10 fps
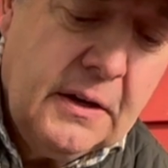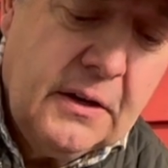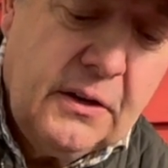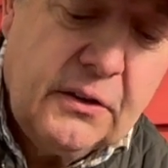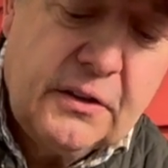
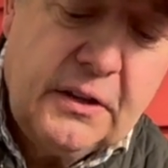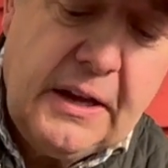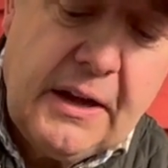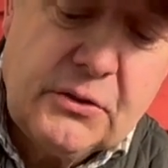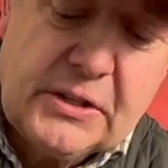You can see
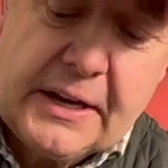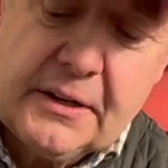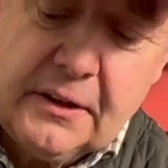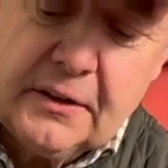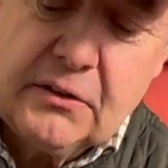how
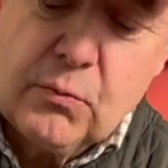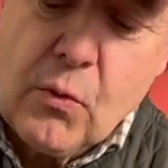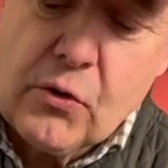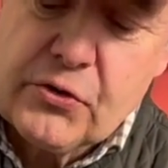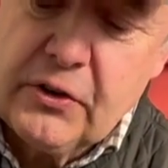gentle this
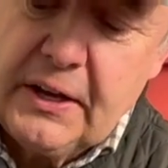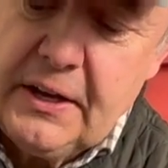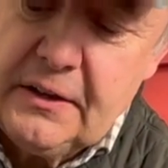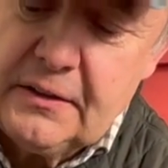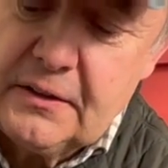watering
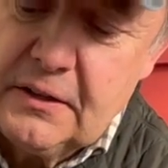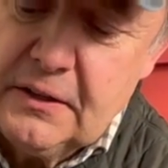in is.